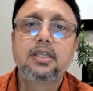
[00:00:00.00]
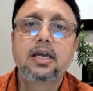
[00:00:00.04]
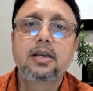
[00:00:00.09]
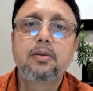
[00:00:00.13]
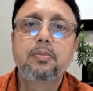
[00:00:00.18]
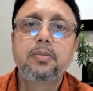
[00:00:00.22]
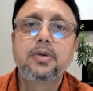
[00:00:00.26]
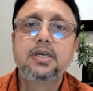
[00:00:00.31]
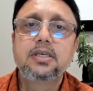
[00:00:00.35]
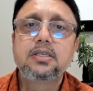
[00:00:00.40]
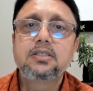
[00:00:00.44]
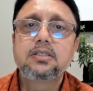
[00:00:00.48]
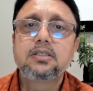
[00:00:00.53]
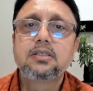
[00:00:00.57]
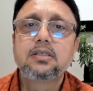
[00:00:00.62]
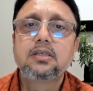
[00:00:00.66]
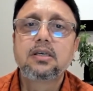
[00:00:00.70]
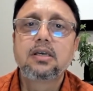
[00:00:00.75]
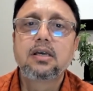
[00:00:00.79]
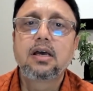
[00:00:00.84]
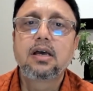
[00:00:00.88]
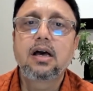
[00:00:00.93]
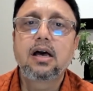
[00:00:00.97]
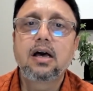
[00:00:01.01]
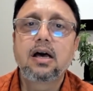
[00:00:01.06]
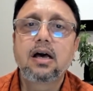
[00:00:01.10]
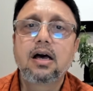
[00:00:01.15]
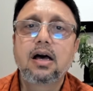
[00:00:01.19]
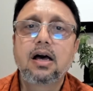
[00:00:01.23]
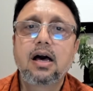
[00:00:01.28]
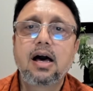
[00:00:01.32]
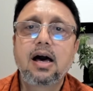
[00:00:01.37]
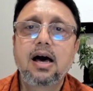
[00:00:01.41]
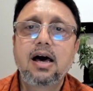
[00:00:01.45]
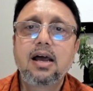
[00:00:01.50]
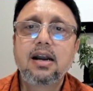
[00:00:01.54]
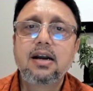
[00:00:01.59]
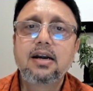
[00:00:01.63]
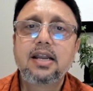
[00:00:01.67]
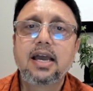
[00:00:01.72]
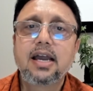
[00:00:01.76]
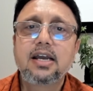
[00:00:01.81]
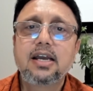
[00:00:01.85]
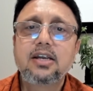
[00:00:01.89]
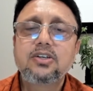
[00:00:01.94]
That means
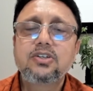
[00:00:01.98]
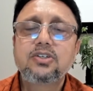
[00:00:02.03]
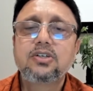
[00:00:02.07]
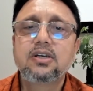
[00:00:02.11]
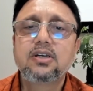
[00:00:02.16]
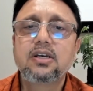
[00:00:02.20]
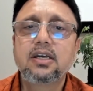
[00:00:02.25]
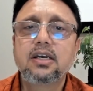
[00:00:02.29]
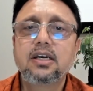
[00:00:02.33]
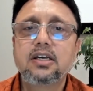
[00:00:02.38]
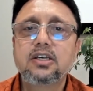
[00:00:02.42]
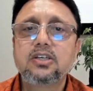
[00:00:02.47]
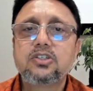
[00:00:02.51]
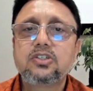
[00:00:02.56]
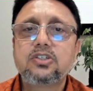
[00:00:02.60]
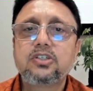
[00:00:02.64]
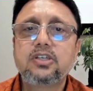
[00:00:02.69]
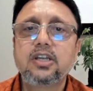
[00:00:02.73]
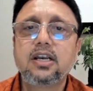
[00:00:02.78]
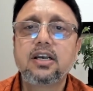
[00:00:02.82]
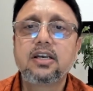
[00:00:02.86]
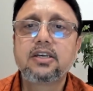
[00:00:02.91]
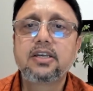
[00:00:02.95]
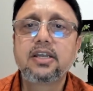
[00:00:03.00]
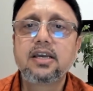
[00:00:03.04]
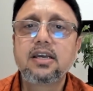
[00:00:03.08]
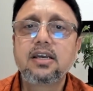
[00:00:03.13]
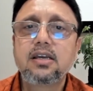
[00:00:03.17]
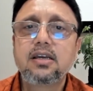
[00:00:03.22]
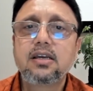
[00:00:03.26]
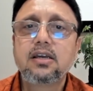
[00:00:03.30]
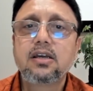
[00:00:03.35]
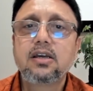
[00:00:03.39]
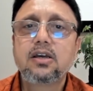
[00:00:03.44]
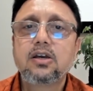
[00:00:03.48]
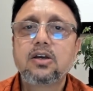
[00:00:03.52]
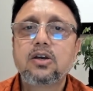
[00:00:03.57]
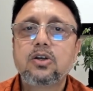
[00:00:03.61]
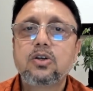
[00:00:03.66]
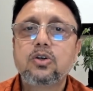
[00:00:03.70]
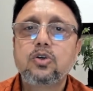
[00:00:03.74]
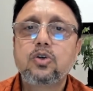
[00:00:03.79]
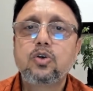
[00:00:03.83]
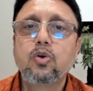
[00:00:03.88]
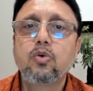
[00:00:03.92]
R dash is tilting
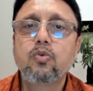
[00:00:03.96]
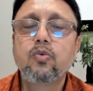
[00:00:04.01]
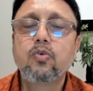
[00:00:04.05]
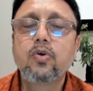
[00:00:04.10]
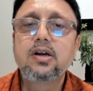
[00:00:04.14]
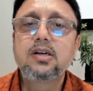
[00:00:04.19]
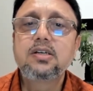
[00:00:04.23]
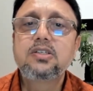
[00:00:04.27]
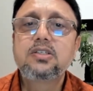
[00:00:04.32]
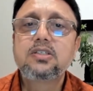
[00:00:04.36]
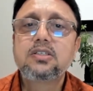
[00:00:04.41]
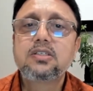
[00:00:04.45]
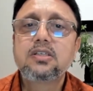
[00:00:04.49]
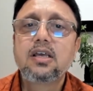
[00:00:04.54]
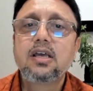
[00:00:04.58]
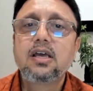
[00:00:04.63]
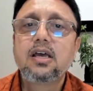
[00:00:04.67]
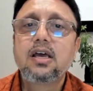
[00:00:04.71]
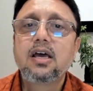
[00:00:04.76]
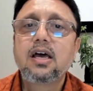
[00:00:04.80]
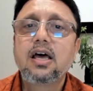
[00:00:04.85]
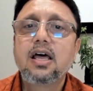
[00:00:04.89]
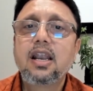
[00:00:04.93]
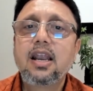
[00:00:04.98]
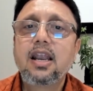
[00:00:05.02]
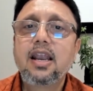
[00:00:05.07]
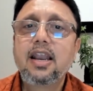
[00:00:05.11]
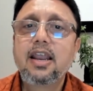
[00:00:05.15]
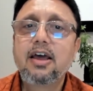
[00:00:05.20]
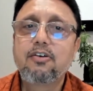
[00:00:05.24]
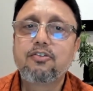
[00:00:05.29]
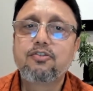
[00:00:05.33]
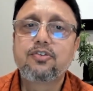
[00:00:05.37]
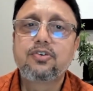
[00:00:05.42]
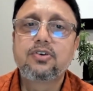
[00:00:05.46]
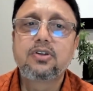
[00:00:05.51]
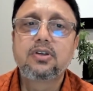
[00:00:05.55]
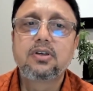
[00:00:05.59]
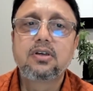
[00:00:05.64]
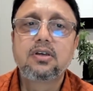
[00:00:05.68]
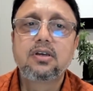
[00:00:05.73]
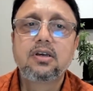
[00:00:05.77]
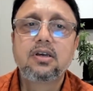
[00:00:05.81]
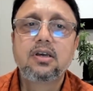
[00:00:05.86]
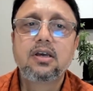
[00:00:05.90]
towards left.
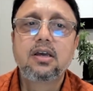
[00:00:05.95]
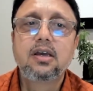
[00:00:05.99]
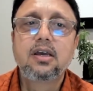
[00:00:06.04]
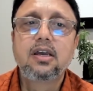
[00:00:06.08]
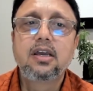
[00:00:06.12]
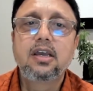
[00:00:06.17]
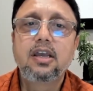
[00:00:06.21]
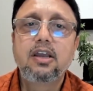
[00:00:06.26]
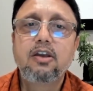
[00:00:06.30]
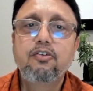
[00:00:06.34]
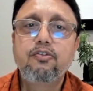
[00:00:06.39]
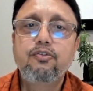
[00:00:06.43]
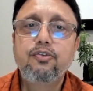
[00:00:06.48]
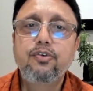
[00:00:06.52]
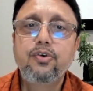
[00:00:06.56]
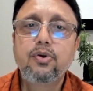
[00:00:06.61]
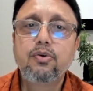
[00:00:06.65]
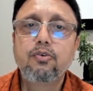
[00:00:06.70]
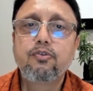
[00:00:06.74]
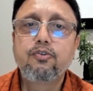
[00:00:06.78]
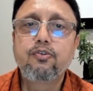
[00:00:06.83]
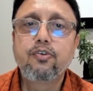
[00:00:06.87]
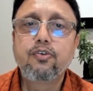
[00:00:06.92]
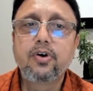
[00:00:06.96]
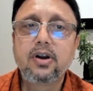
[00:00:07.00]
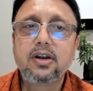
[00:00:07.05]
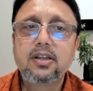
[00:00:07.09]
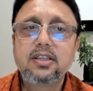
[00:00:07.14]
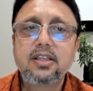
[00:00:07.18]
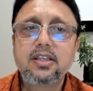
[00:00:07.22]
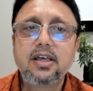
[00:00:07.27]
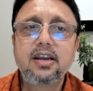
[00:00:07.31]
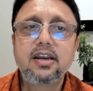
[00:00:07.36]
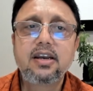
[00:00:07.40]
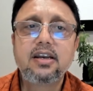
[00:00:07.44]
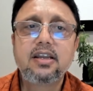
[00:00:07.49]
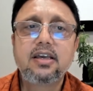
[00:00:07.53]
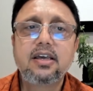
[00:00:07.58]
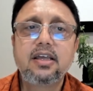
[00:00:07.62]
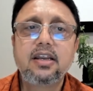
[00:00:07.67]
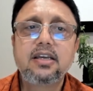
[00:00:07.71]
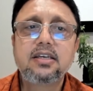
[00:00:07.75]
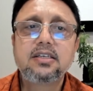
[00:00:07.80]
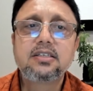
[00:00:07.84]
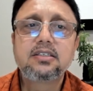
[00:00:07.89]
If you further
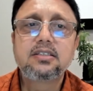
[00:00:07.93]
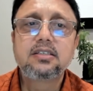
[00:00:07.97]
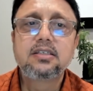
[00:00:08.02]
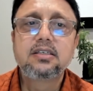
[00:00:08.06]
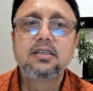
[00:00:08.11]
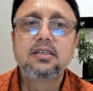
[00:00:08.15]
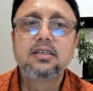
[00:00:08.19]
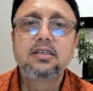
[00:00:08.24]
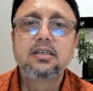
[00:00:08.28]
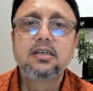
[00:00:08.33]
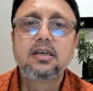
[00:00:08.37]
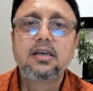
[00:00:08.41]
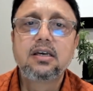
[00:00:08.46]
increase,